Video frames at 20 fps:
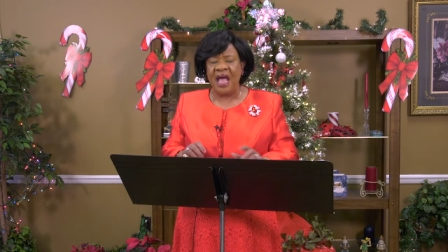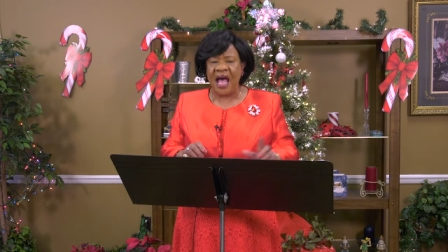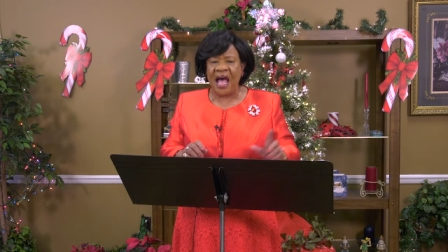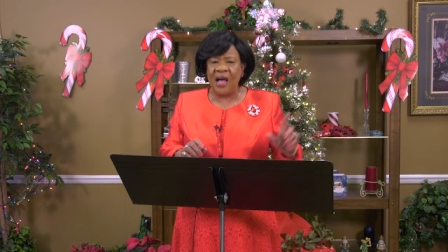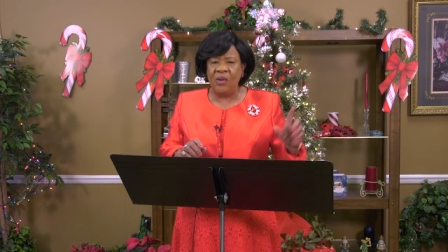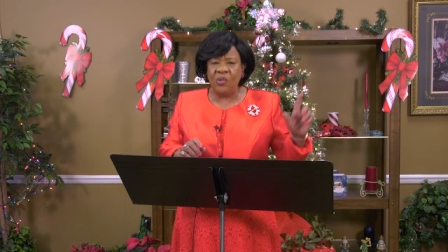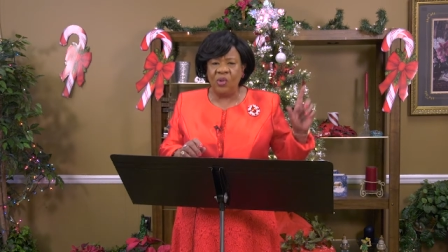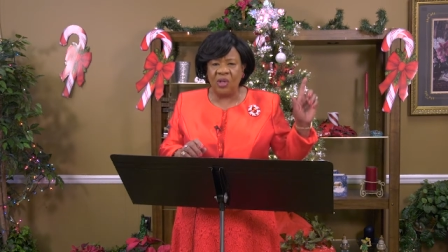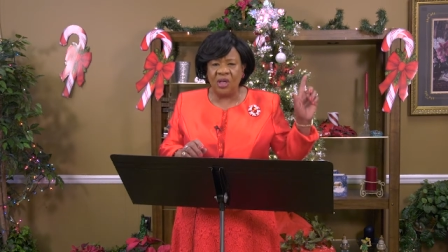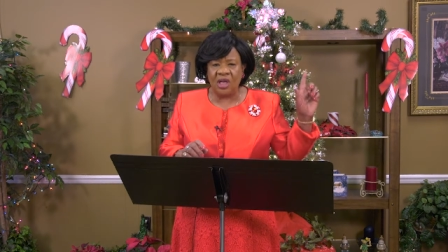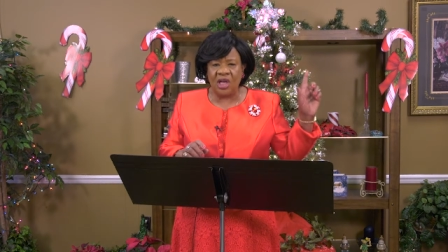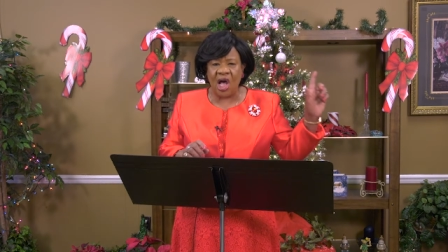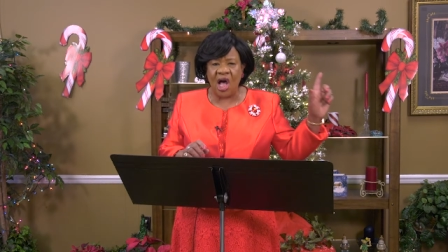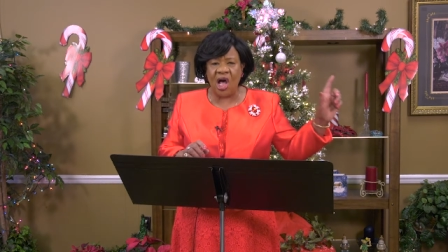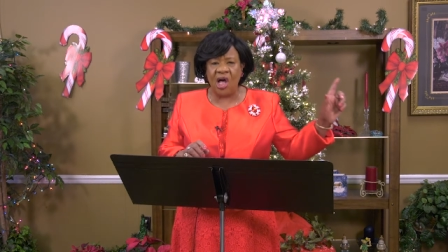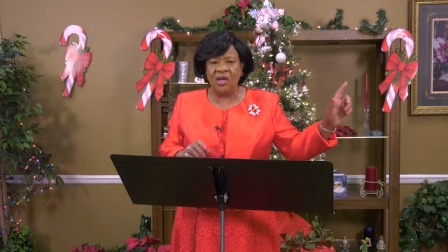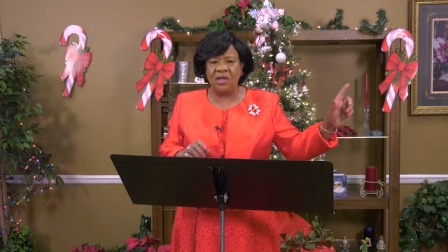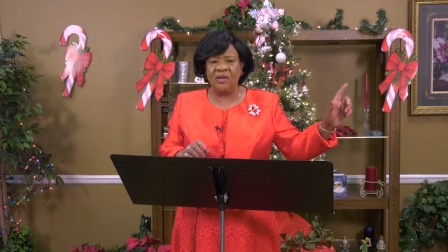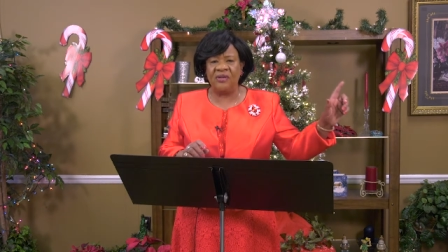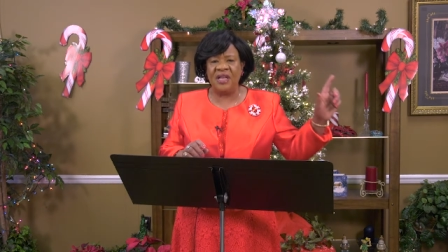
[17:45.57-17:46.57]
I want to
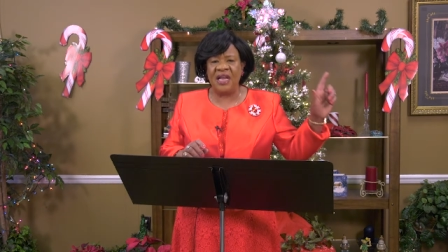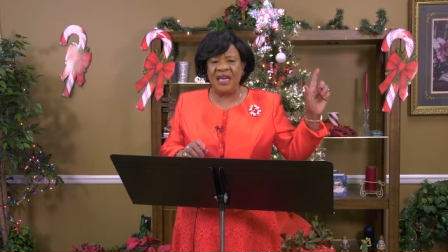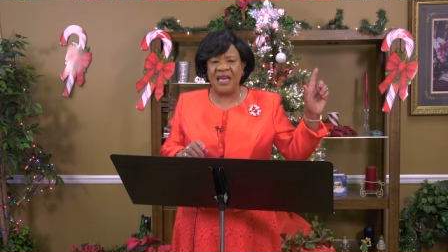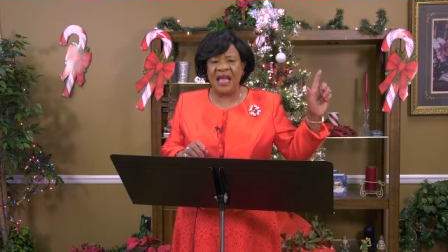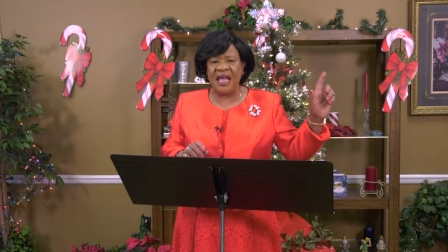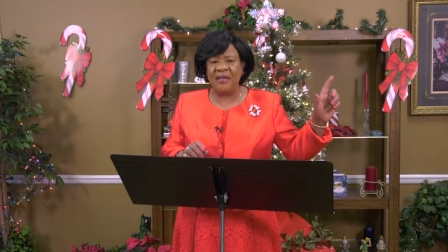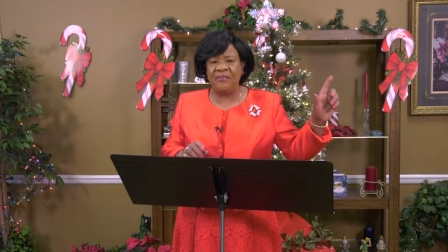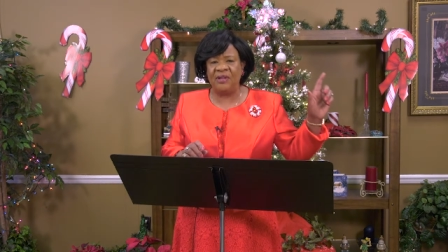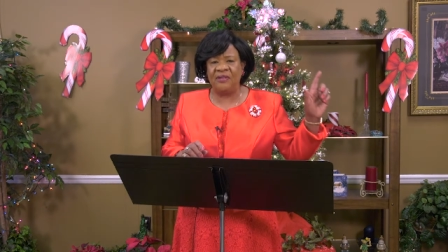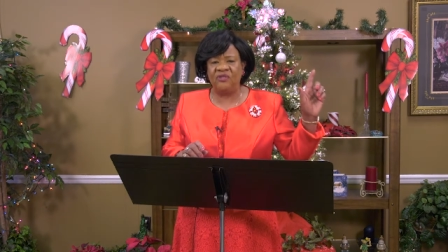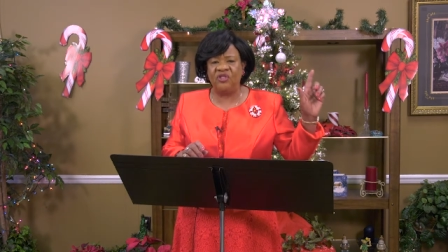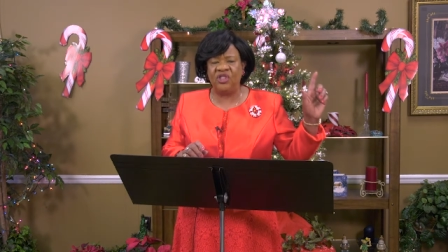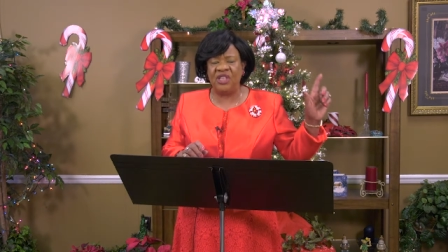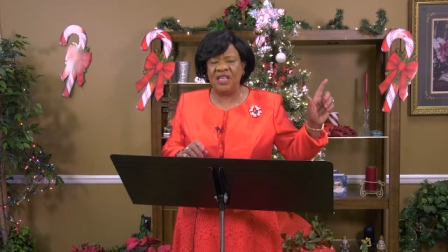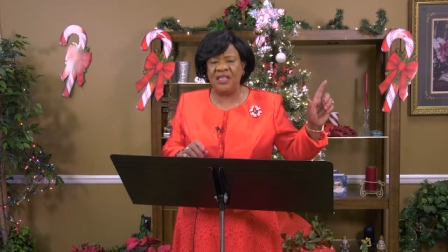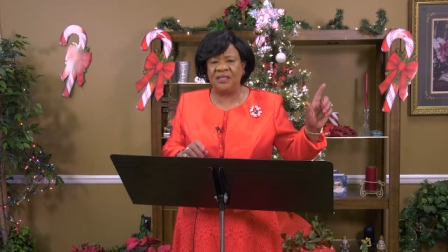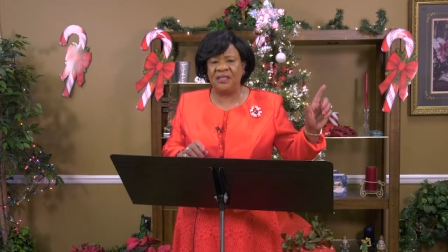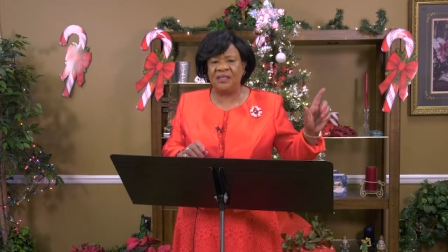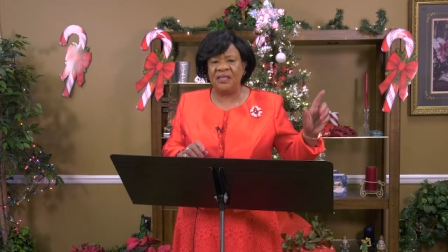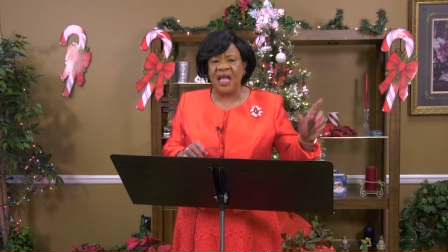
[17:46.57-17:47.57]
call on the name of
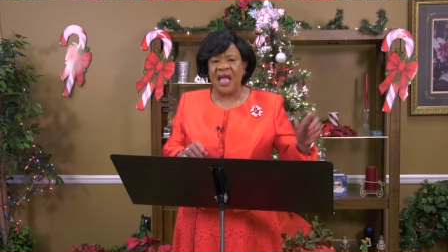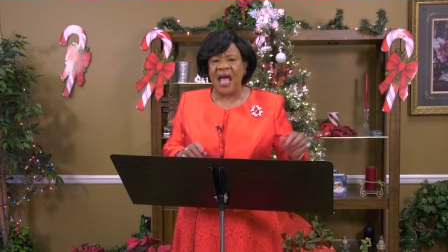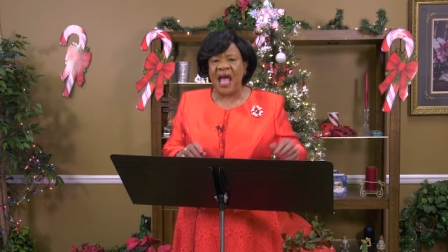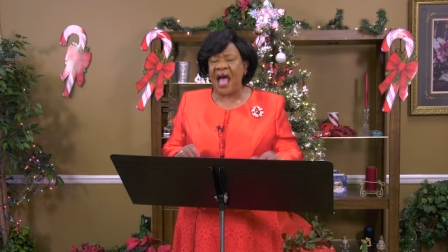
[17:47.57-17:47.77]
Jesus.